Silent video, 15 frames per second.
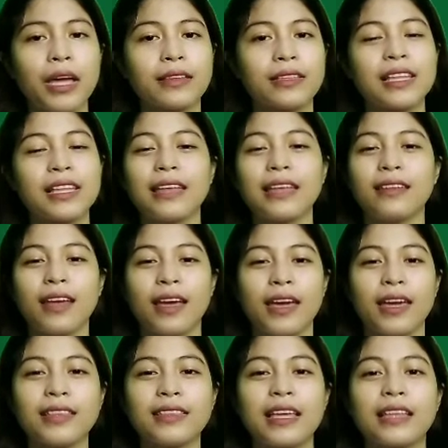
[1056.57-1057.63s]

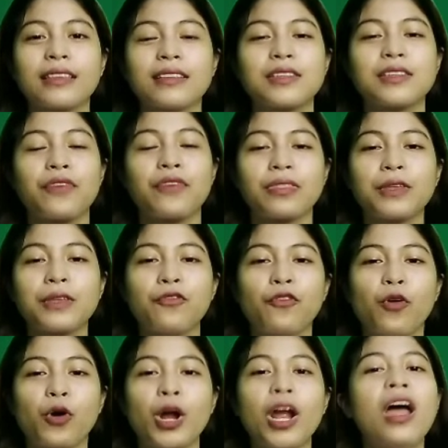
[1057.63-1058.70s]

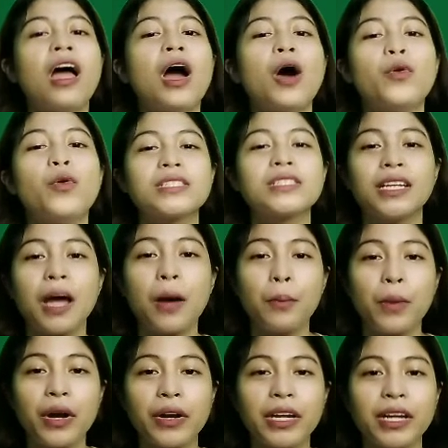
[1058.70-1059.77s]
1888-1974, was an
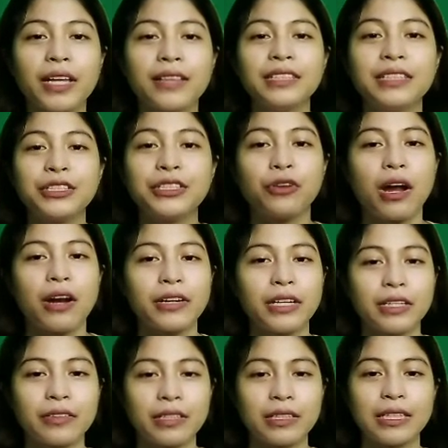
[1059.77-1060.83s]
American literary
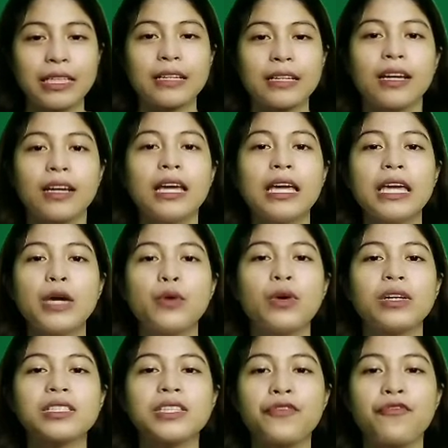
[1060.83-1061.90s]
critic. He
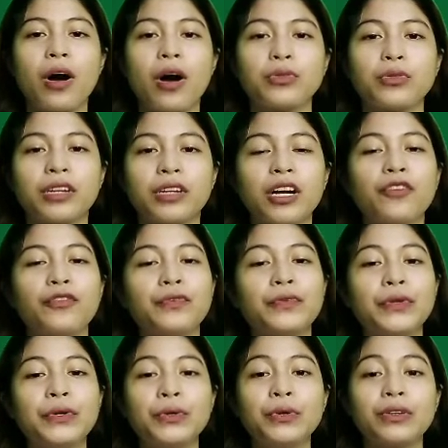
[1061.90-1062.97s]
was the founder of
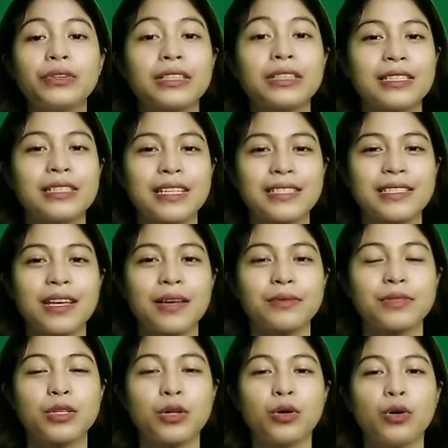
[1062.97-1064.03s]
New Criticism,
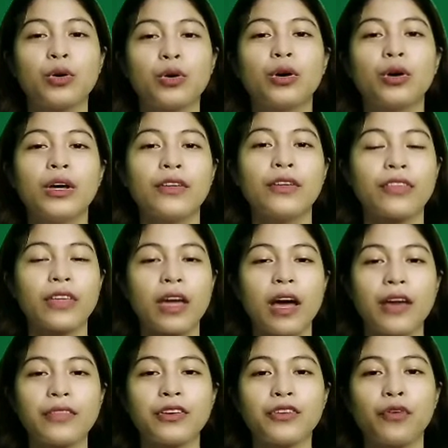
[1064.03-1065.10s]
so the
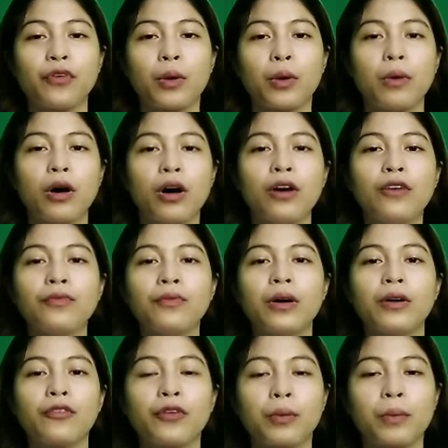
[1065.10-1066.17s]
other form of
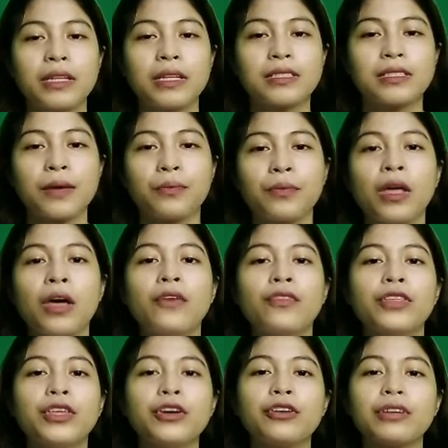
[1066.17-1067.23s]
formalism.
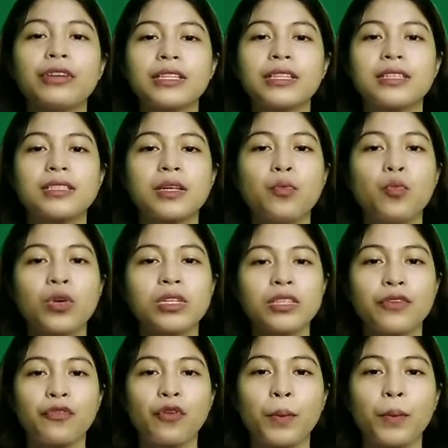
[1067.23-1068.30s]
New Criticism was a
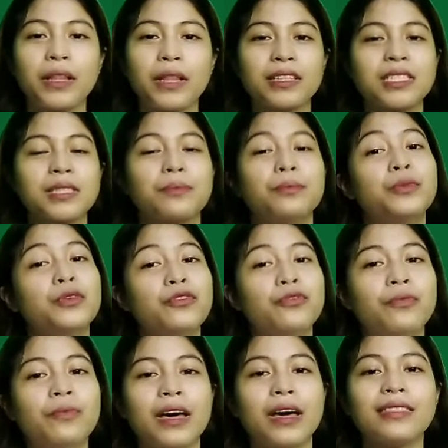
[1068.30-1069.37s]
formalist
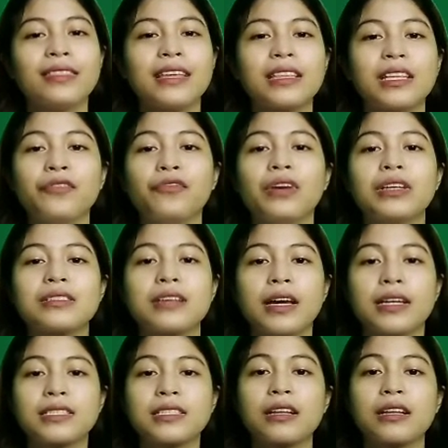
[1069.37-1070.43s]
movement that
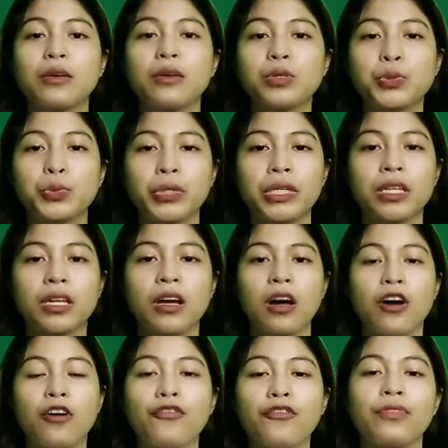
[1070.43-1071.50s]
emphasized the close reading
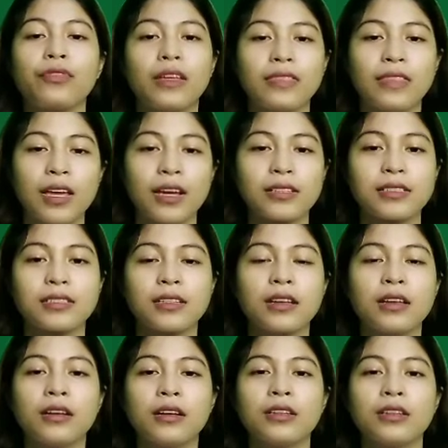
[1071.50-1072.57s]
of the text.
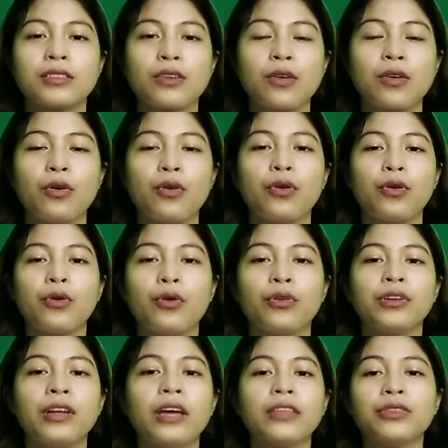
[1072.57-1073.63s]
So,
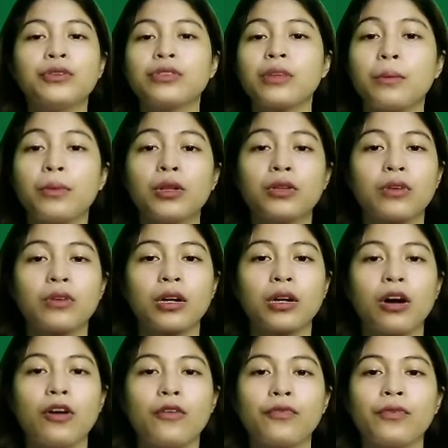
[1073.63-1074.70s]
the notable work
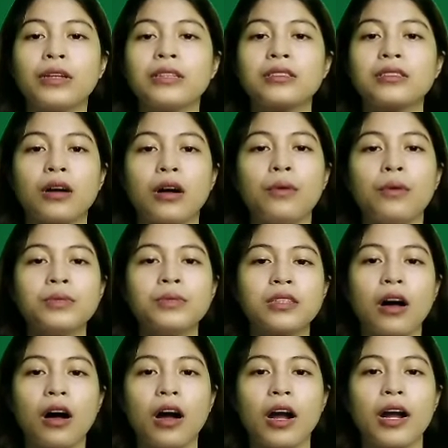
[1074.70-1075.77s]
of Ransom's
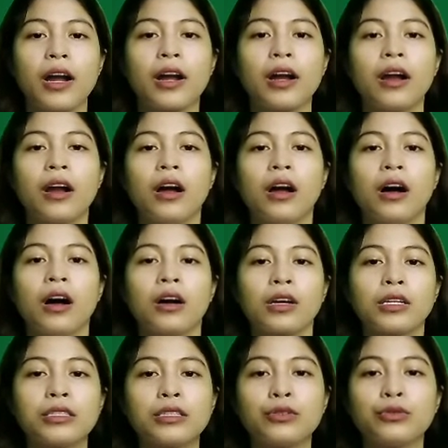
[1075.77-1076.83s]

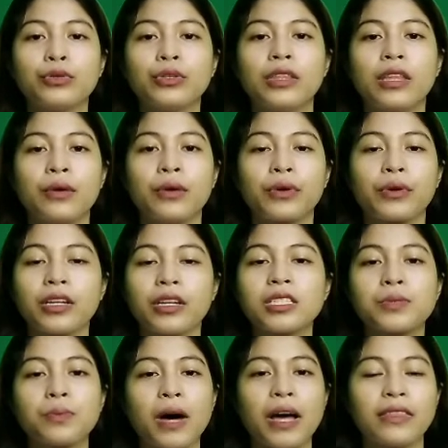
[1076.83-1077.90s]
include The
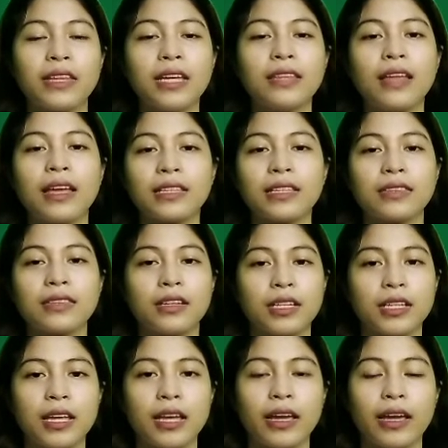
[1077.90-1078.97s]
World's Body,
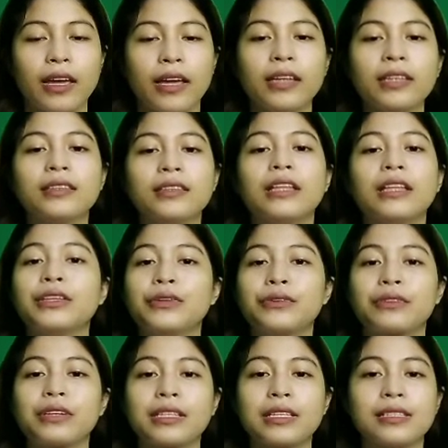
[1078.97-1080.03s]
1938, The New
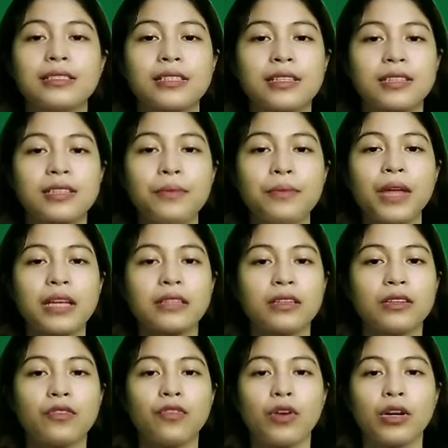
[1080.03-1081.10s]
Criticism,
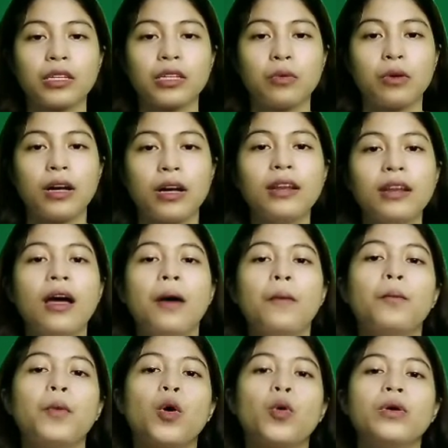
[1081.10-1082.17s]
1941,
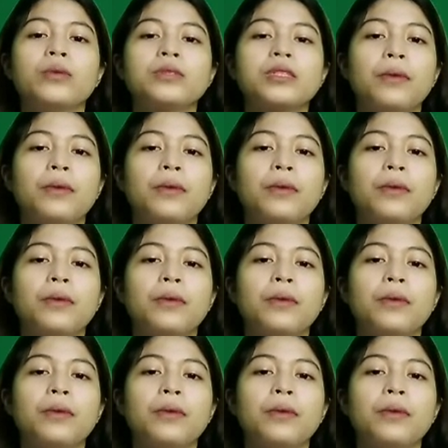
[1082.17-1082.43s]
Poems